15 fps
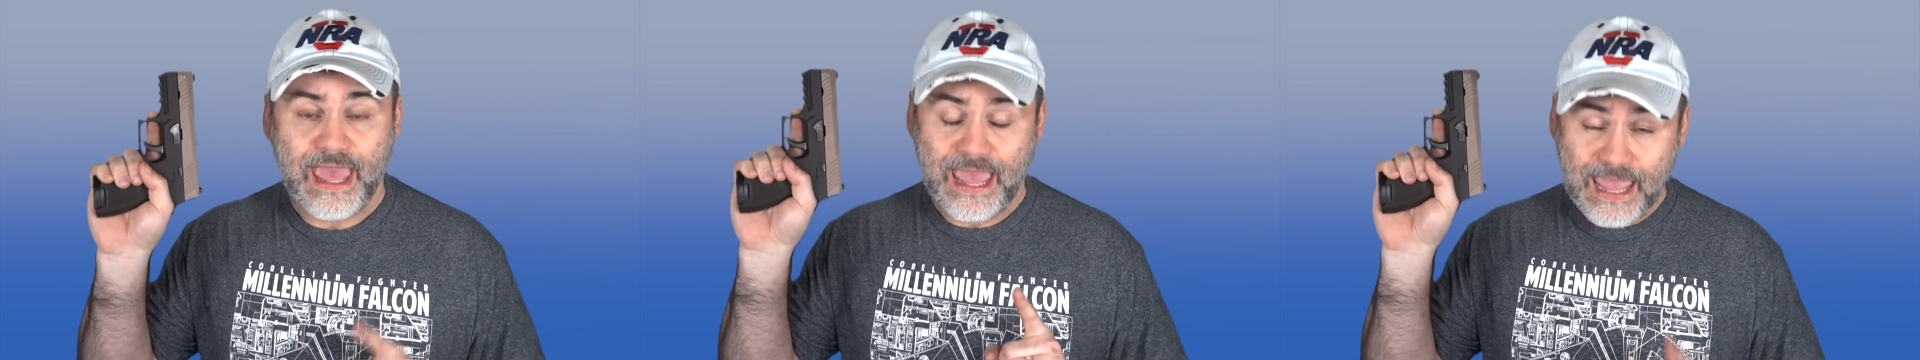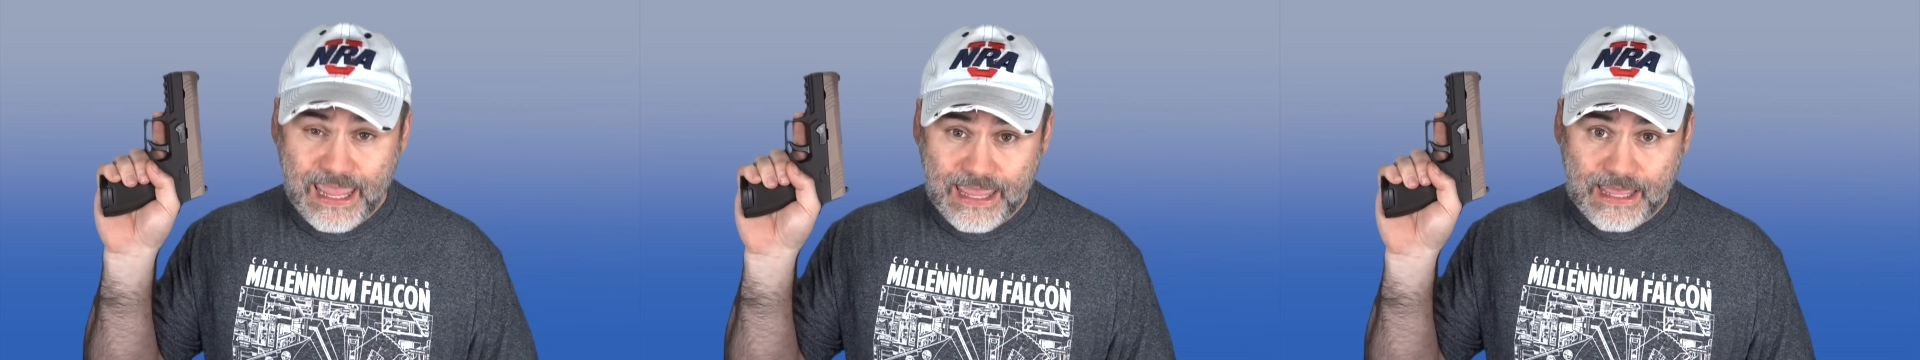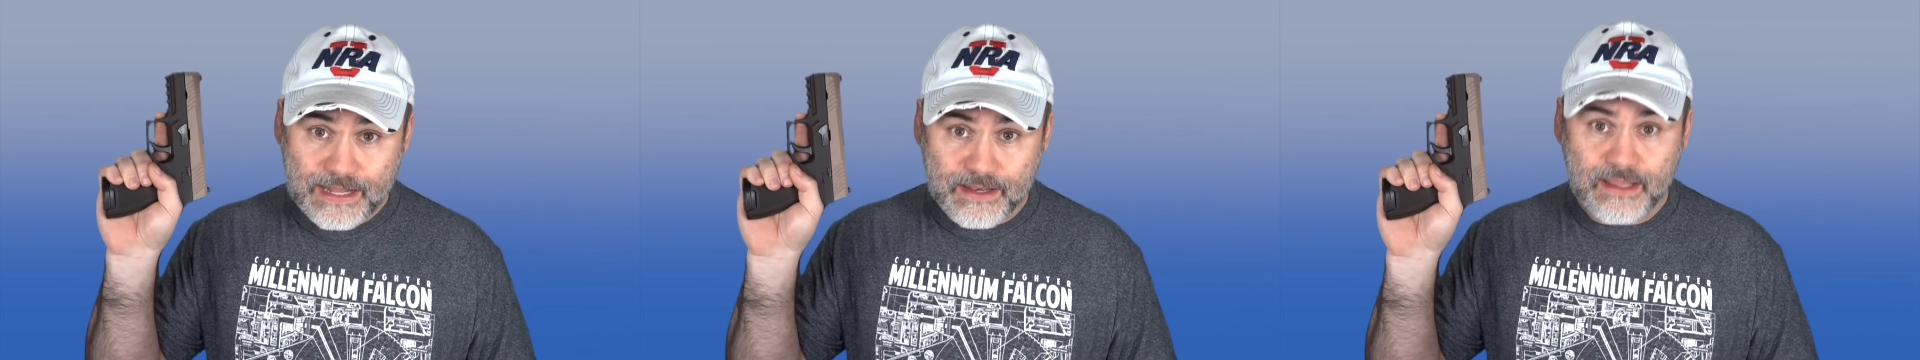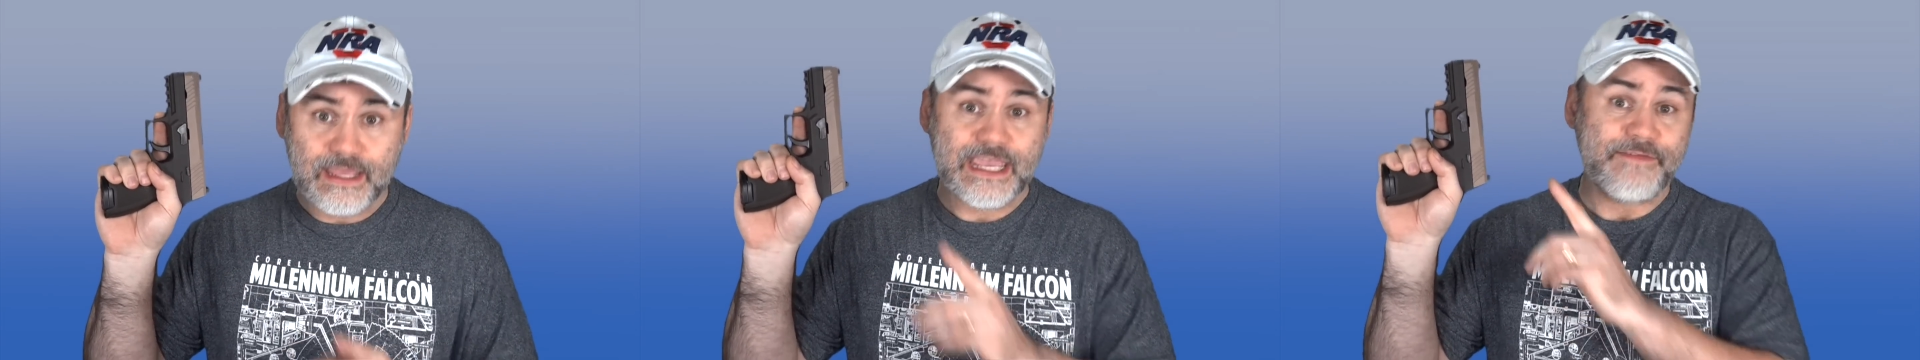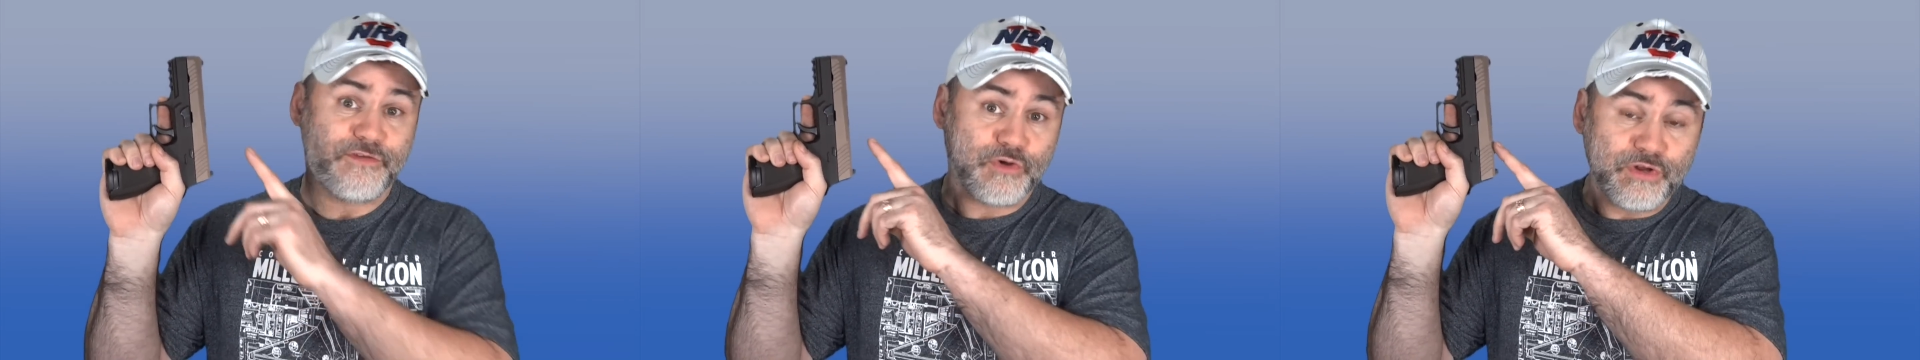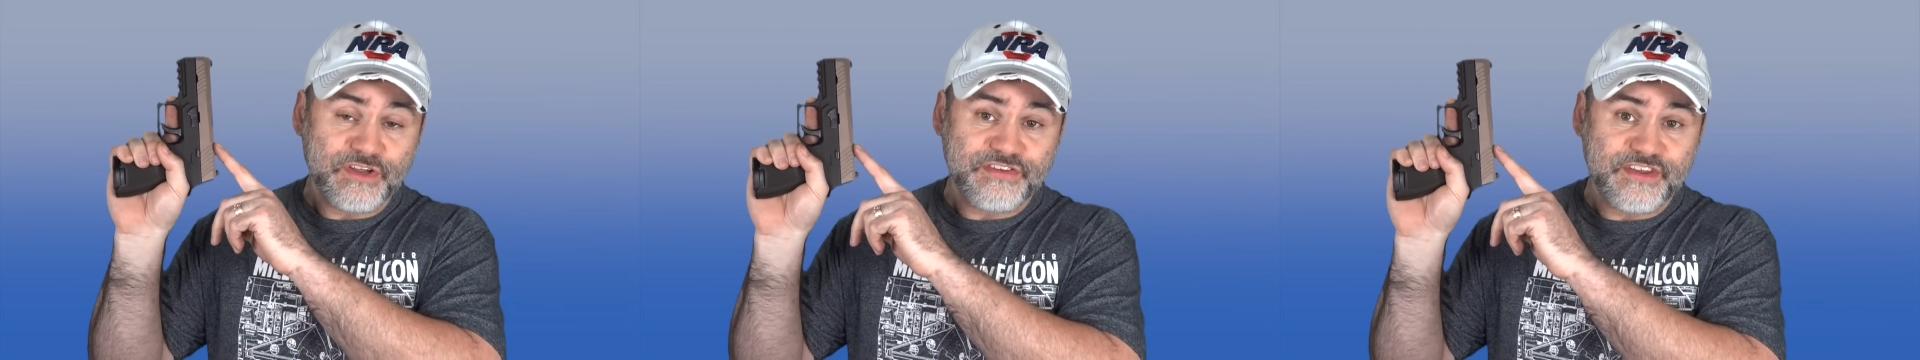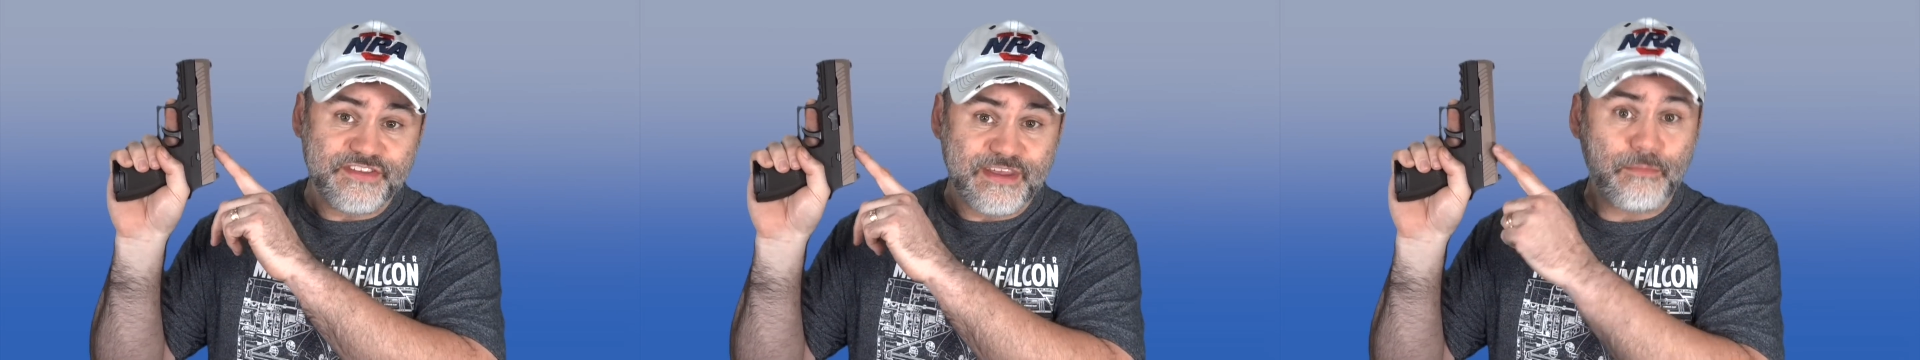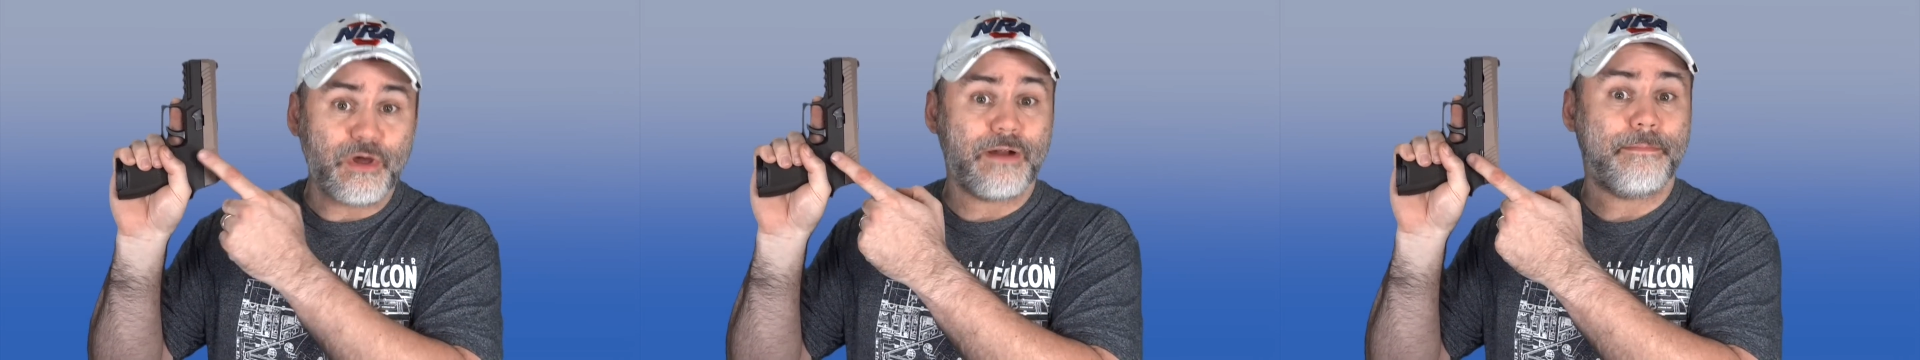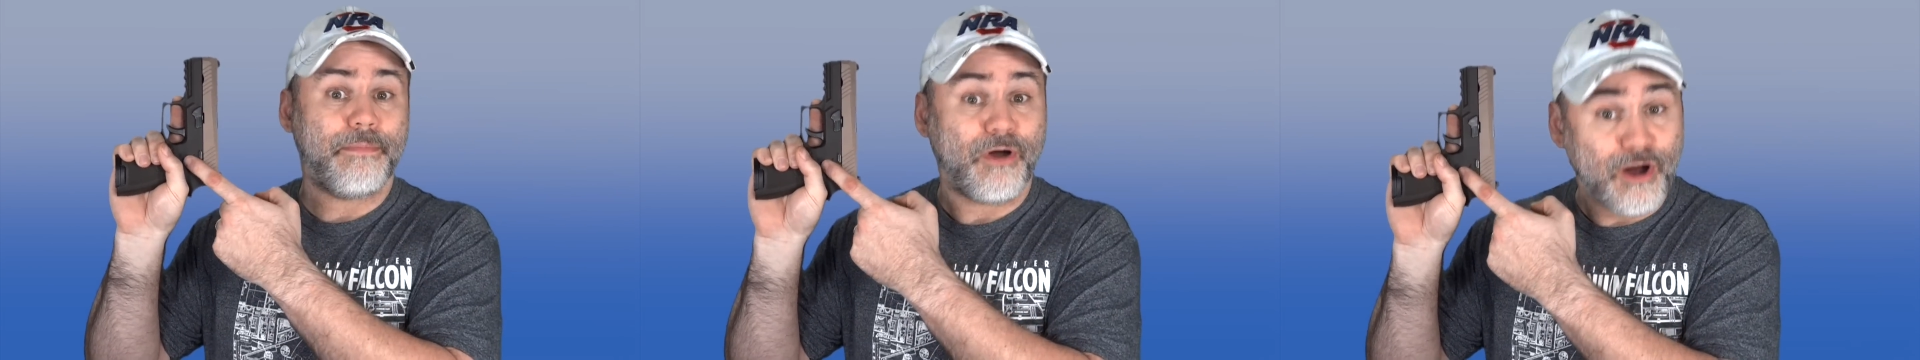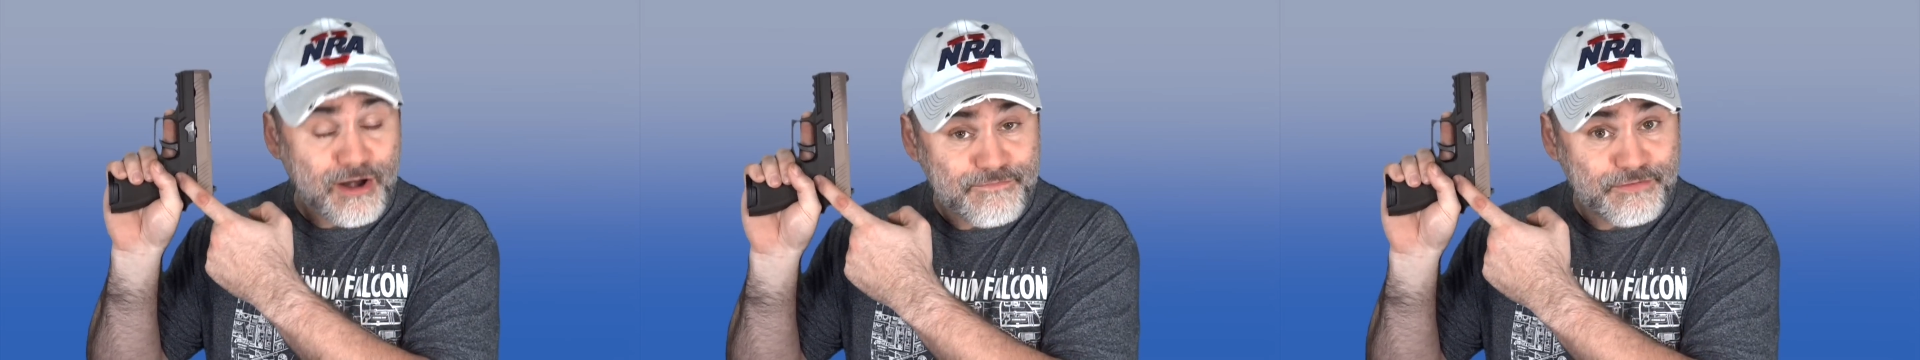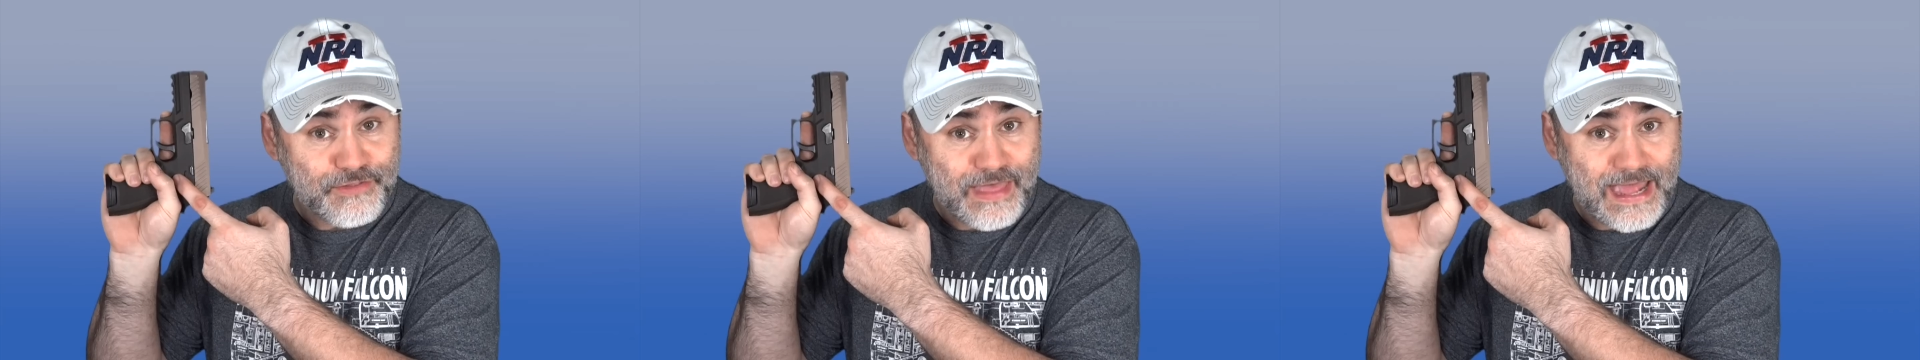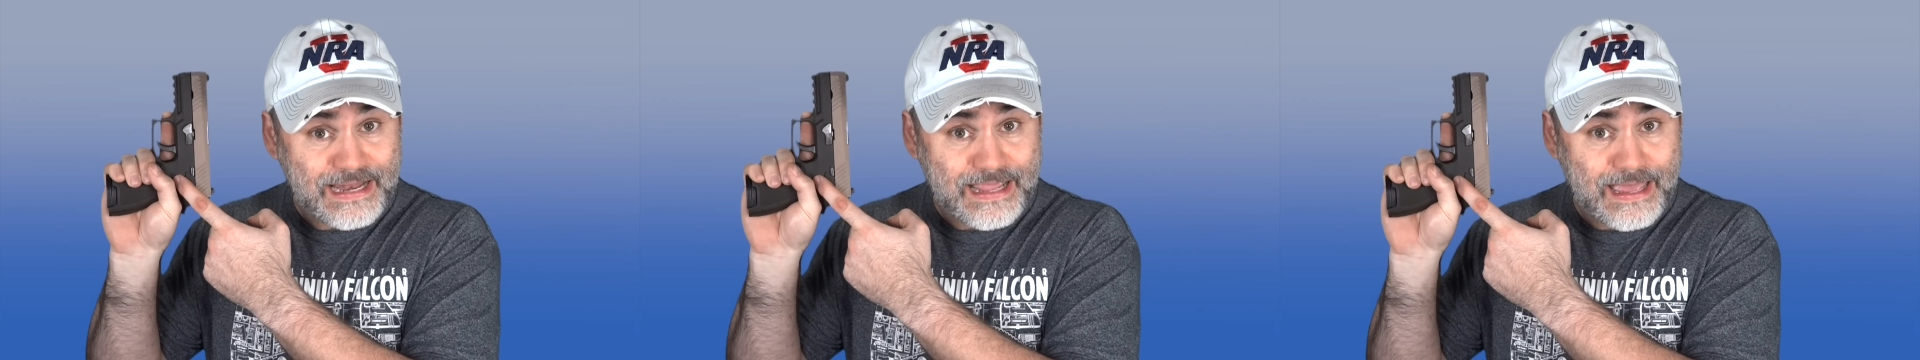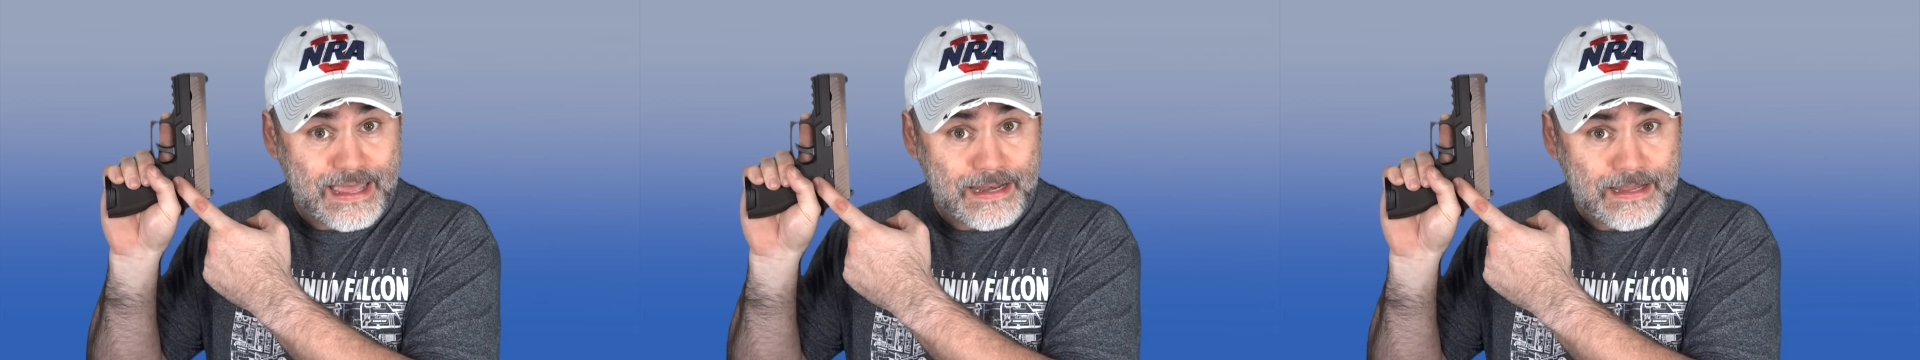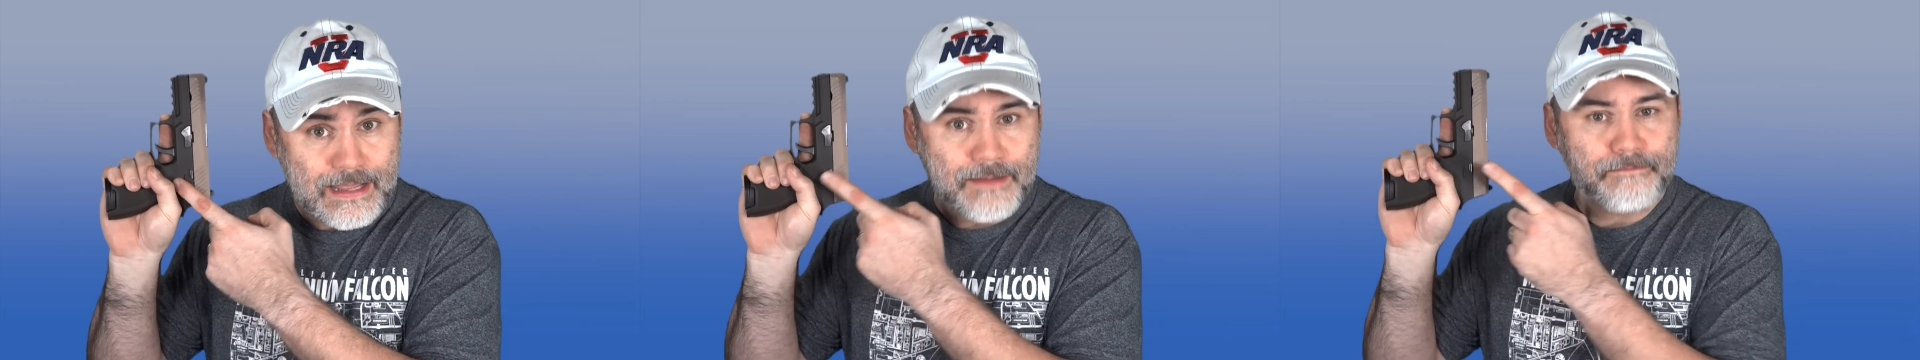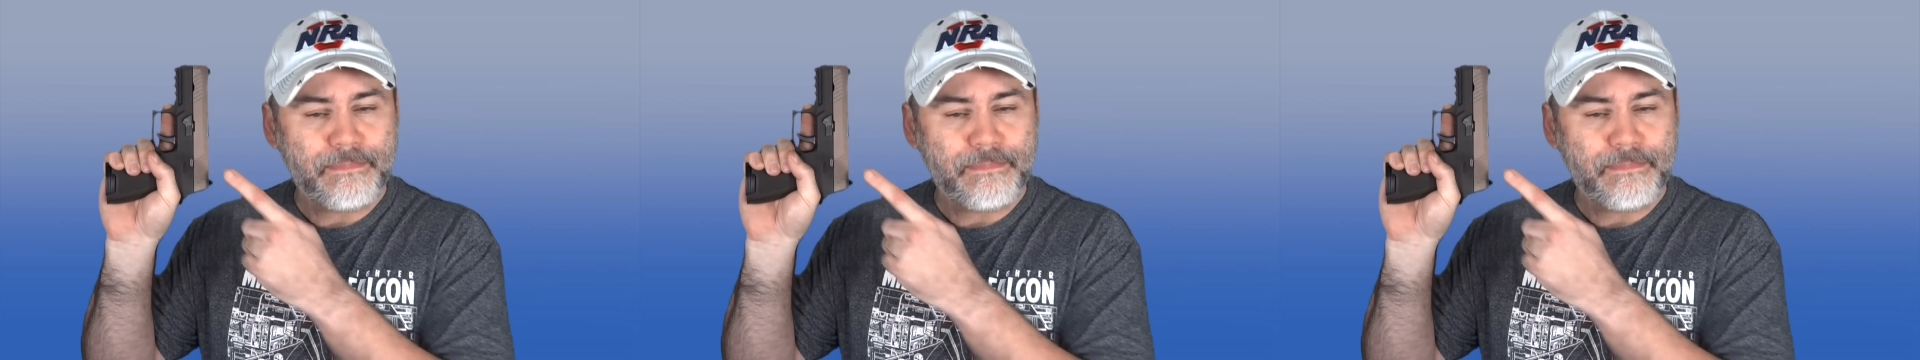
And if you're going to send someone a part for that gun,